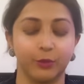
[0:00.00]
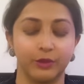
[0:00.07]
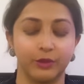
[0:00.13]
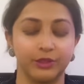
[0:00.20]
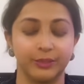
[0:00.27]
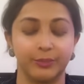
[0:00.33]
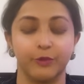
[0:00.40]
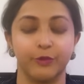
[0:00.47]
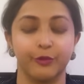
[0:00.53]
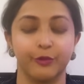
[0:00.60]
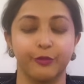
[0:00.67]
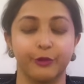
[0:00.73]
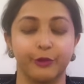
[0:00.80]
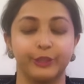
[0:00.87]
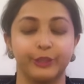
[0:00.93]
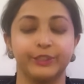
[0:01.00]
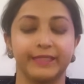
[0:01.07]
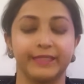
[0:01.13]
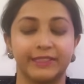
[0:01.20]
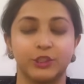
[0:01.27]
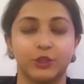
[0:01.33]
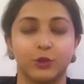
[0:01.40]
some of the first
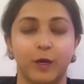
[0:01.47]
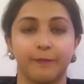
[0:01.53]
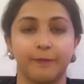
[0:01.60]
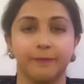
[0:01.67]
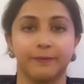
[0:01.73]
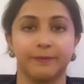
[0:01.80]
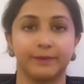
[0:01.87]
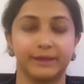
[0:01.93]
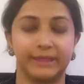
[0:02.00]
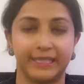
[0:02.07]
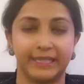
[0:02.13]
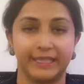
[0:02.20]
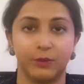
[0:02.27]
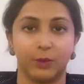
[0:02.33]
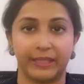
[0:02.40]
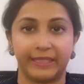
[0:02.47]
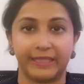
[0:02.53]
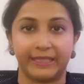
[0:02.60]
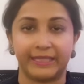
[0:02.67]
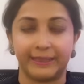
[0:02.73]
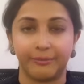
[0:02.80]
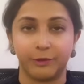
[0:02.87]
things Trump did when he
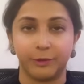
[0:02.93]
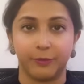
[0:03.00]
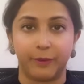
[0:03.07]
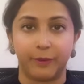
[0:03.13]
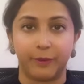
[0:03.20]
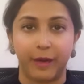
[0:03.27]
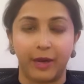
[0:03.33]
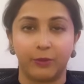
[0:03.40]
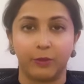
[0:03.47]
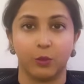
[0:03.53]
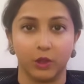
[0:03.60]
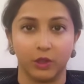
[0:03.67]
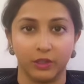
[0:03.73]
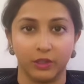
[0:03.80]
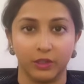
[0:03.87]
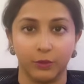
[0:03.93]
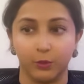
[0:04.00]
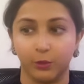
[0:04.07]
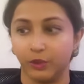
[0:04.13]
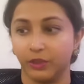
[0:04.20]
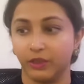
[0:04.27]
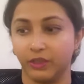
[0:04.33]
came to power
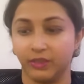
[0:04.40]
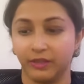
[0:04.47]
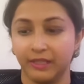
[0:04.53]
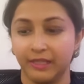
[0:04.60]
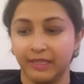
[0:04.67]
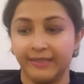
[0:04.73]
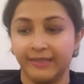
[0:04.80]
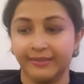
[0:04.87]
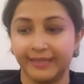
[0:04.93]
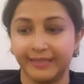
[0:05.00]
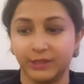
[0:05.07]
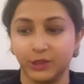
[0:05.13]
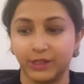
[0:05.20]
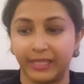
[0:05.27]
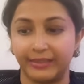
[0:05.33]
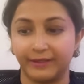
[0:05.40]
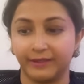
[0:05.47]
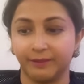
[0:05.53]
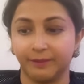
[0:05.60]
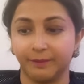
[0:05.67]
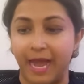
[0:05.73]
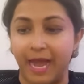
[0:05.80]
were things like
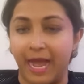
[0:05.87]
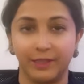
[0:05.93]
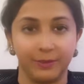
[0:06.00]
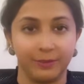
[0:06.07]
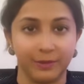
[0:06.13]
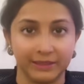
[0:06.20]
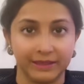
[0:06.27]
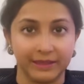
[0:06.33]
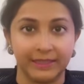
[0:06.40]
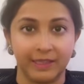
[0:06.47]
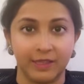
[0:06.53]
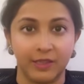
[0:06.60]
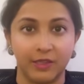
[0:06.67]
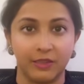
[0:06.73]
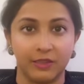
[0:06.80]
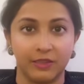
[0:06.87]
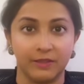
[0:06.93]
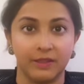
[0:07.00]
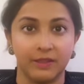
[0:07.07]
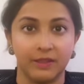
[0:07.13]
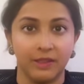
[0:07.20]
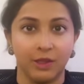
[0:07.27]
Panama Canal
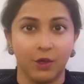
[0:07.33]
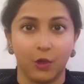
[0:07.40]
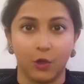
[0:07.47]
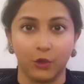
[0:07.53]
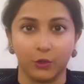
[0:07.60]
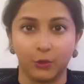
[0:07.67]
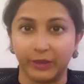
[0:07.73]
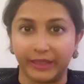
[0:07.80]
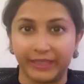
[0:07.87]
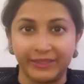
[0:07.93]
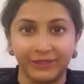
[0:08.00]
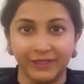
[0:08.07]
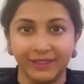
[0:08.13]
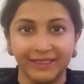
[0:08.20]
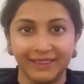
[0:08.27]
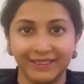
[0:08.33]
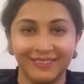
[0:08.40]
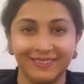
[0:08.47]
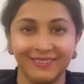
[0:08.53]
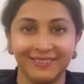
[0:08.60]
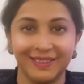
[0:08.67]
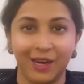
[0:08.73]
or
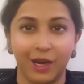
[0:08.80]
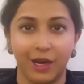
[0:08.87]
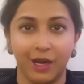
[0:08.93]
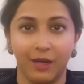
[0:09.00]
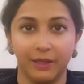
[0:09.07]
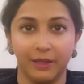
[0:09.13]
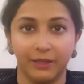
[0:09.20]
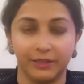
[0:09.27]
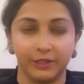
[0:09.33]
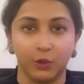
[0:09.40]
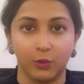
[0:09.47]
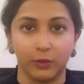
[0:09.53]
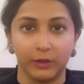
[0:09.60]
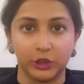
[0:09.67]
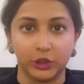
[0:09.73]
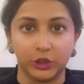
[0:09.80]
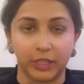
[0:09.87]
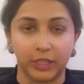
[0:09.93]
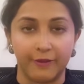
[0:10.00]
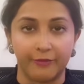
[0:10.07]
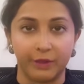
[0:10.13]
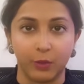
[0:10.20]
Greenland, which
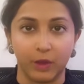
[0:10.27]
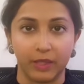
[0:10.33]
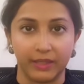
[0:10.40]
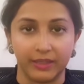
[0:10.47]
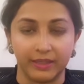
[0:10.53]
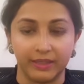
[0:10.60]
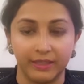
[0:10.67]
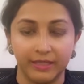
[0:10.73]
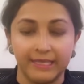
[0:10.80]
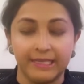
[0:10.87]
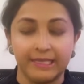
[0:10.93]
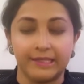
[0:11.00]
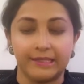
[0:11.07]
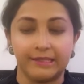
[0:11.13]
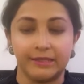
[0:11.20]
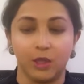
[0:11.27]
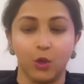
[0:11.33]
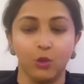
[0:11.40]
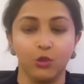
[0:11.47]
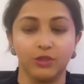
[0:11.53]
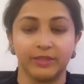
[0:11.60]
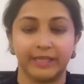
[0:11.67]
everyone
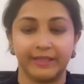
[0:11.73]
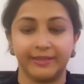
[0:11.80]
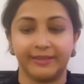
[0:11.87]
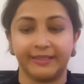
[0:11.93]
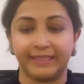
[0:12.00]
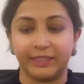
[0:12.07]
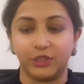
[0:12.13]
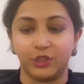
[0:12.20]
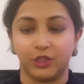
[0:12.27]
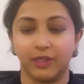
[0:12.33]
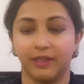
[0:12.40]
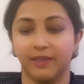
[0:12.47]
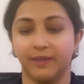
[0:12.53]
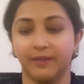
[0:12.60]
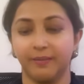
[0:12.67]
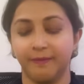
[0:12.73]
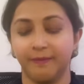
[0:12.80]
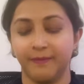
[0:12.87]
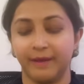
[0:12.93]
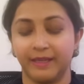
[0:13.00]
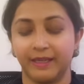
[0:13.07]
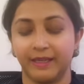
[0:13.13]
knows that these are
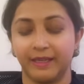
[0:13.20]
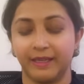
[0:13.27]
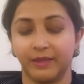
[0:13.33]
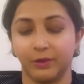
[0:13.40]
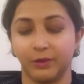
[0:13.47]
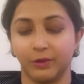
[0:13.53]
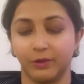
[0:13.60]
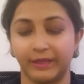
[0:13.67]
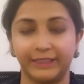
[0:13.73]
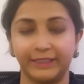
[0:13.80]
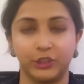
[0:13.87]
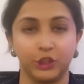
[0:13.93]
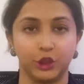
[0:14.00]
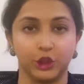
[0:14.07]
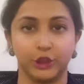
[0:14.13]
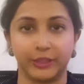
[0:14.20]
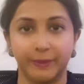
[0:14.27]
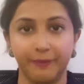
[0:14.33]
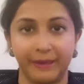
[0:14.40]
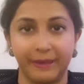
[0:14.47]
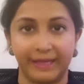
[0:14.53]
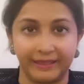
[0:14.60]
linked to
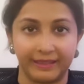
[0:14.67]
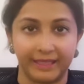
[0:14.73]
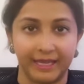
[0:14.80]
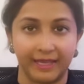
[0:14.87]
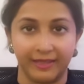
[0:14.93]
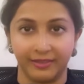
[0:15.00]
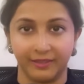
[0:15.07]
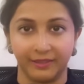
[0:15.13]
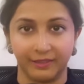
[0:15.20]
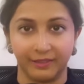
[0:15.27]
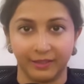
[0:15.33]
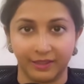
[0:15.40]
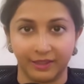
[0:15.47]
shipping and